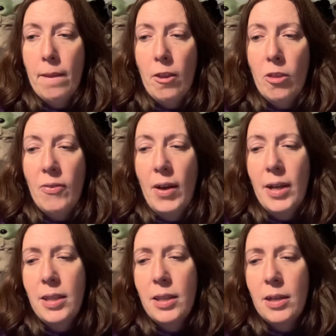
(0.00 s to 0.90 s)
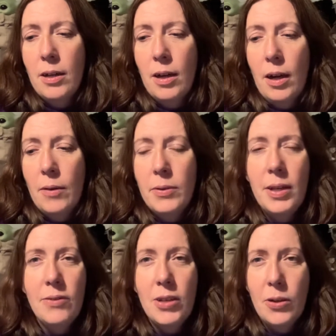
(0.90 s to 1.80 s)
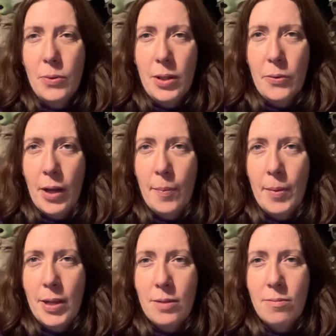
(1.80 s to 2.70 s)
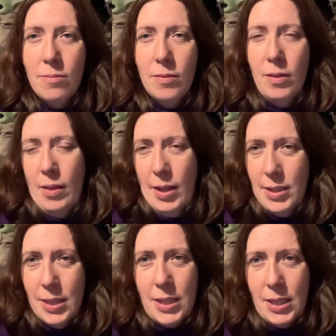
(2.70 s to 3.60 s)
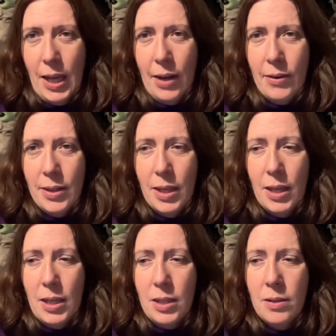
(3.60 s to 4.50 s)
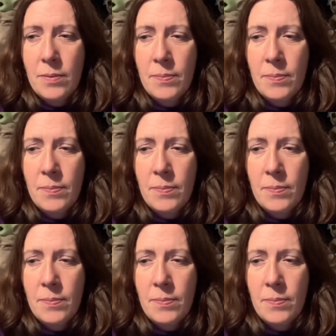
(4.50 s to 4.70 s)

The fact that I would never know when they were coming, and that's the scary thing.